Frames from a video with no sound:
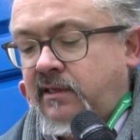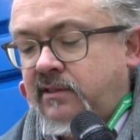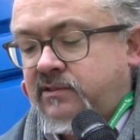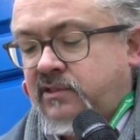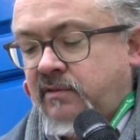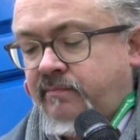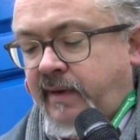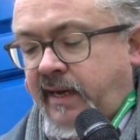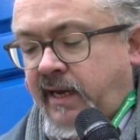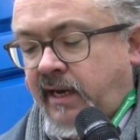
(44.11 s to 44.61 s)
to
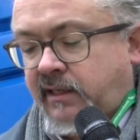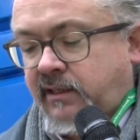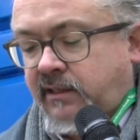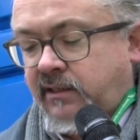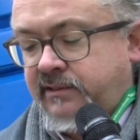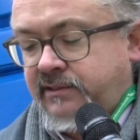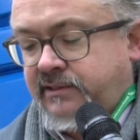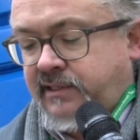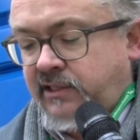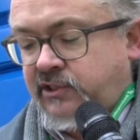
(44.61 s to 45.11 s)
be a
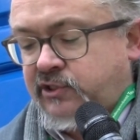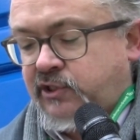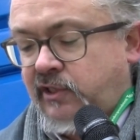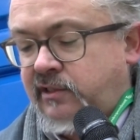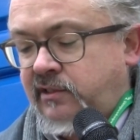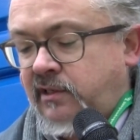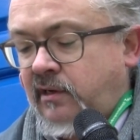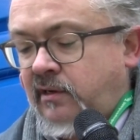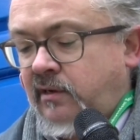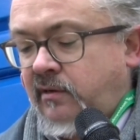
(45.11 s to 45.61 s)

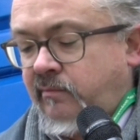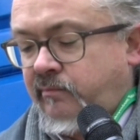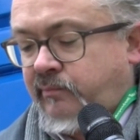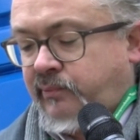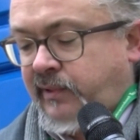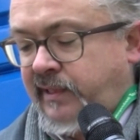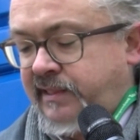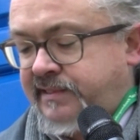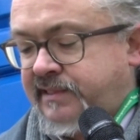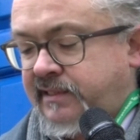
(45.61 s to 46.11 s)
condition
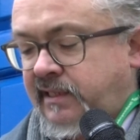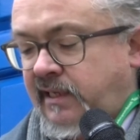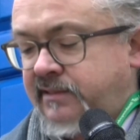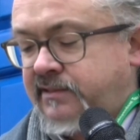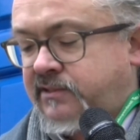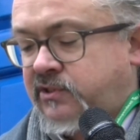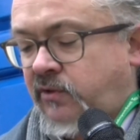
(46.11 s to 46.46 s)
precedent